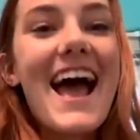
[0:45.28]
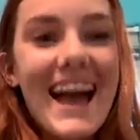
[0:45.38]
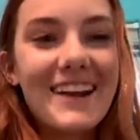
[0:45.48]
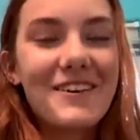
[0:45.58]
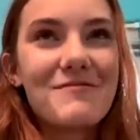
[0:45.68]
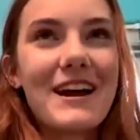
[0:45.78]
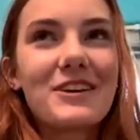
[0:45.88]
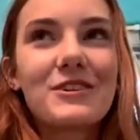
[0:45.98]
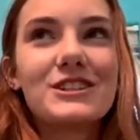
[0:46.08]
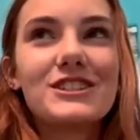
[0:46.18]
Anyway, my
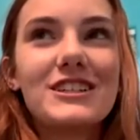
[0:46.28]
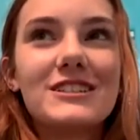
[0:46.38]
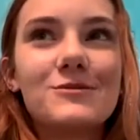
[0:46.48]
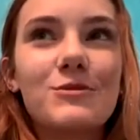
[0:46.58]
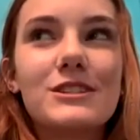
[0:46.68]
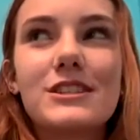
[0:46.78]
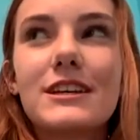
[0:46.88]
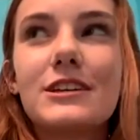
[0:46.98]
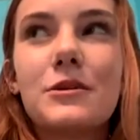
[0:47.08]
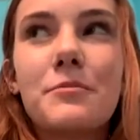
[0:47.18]
question is, what's
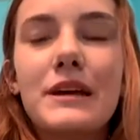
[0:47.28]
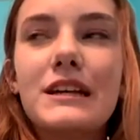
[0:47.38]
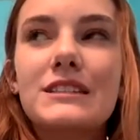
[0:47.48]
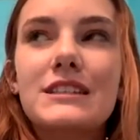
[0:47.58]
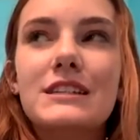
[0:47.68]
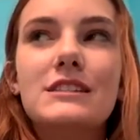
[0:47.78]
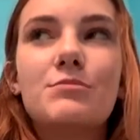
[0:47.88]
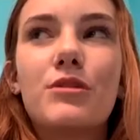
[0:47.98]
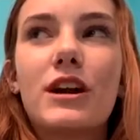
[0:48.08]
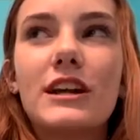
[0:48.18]
like your biggest
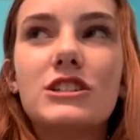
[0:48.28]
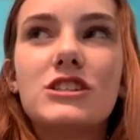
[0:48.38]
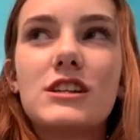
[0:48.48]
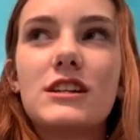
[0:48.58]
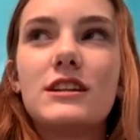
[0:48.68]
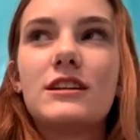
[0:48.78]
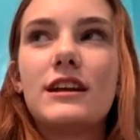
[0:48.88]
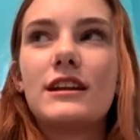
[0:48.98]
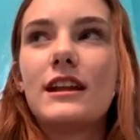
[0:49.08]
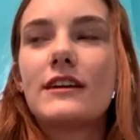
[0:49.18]
inspiration
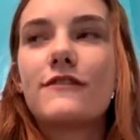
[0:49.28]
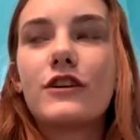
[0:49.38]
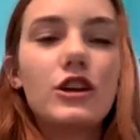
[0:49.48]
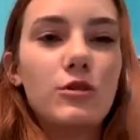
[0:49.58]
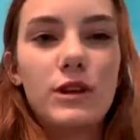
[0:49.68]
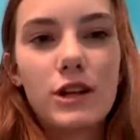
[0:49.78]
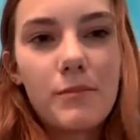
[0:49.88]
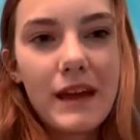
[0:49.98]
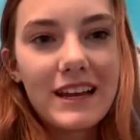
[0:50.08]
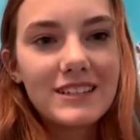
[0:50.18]
and like for you and your
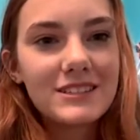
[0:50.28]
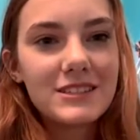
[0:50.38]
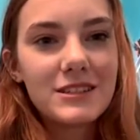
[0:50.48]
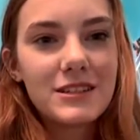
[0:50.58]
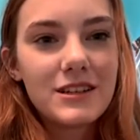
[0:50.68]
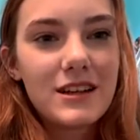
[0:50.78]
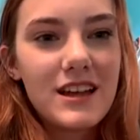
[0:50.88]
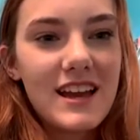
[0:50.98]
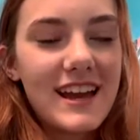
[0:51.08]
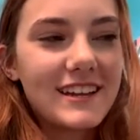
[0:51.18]
band?
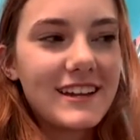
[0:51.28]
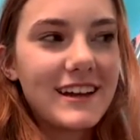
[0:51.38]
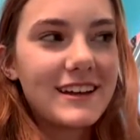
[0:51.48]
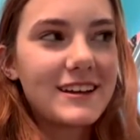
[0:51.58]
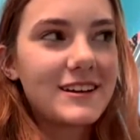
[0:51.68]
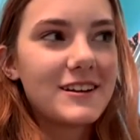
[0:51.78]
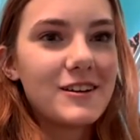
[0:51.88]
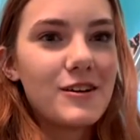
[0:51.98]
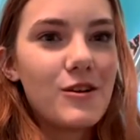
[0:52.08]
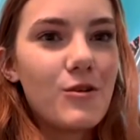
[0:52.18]
And like
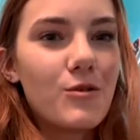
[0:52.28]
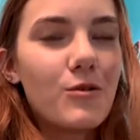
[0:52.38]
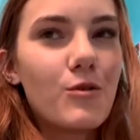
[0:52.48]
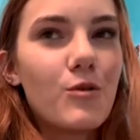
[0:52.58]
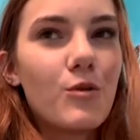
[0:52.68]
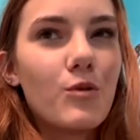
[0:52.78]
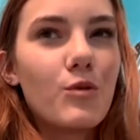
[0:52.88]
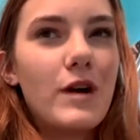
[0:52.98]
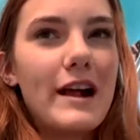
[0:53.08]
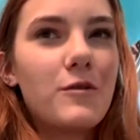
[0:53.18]

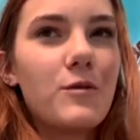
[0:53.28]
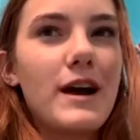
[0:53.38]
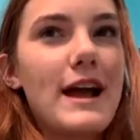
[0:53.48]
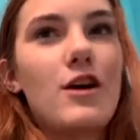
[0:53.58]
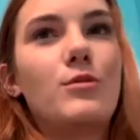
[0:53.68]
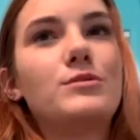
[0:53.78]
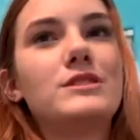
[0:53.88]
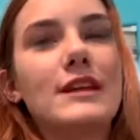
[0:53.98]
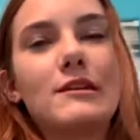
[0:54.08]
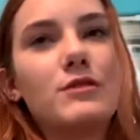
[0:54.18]
what helps
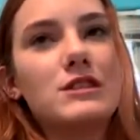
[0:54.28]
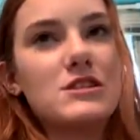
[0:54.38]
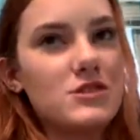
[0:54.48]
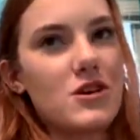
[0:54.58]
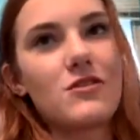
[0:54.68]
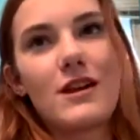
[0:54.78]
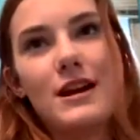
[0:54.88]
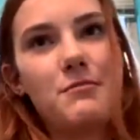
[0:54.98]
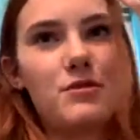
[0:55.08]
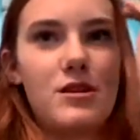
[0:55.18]
like with the
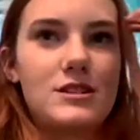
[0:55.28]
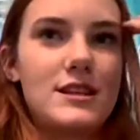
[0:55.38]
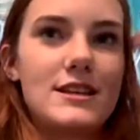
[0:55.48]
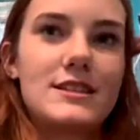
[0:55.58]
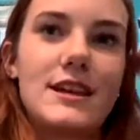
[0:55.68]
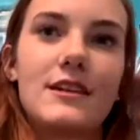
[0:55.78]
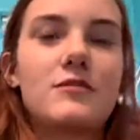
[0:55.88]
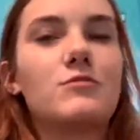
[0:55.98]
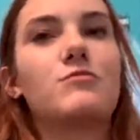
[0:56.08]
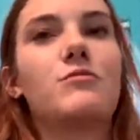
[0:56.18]
songwriting process? Like
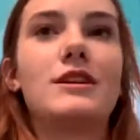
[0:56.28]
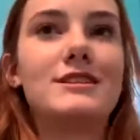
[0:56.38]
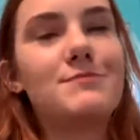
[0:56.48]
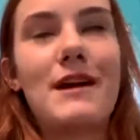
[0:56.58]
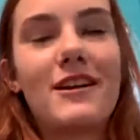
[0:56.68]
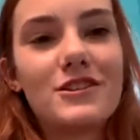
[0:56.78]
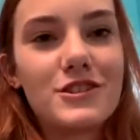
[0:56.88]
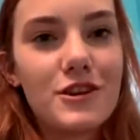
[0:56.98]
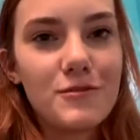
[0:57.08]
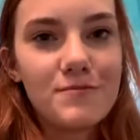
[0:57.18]
what inspires you?